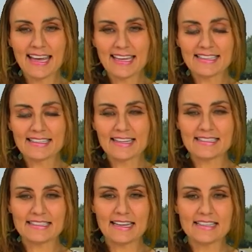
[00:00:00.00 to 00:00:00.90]
And in
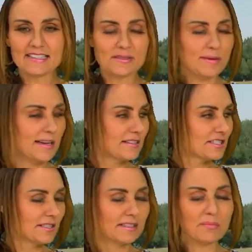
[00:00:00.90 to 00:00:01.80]
1982, we had a
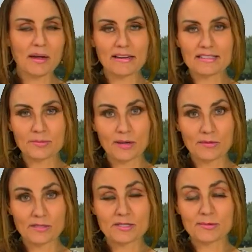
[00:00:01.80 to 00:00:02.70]
chilly
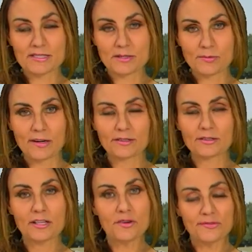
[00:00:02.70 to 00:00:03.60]
-1, which was the
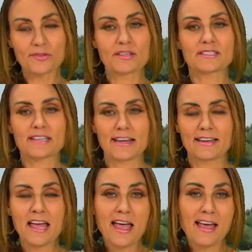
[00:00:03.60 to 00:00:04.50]
record low for this
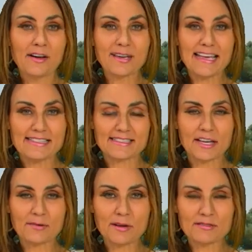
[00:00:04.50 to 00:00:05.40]
day. Okay,
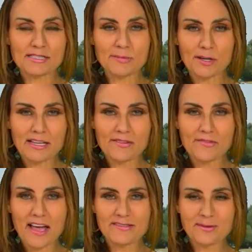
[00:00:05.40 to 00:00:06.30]
sun rose this morning at
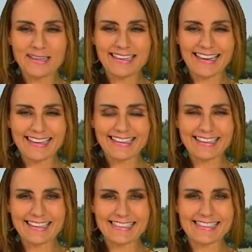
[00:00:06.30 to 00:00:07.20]
5:29,
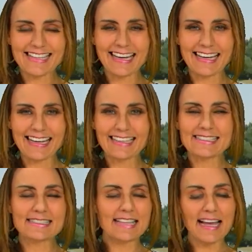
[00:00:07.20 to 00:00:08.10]
and it's setting
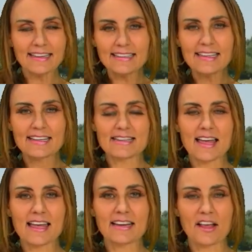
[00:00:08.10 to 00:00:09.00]
exactly at
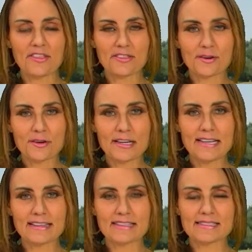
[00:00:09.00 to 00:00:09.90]

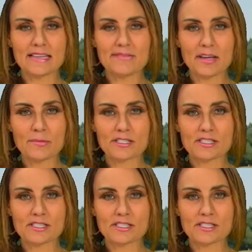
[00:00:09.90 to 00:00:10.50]
9:30 this evening,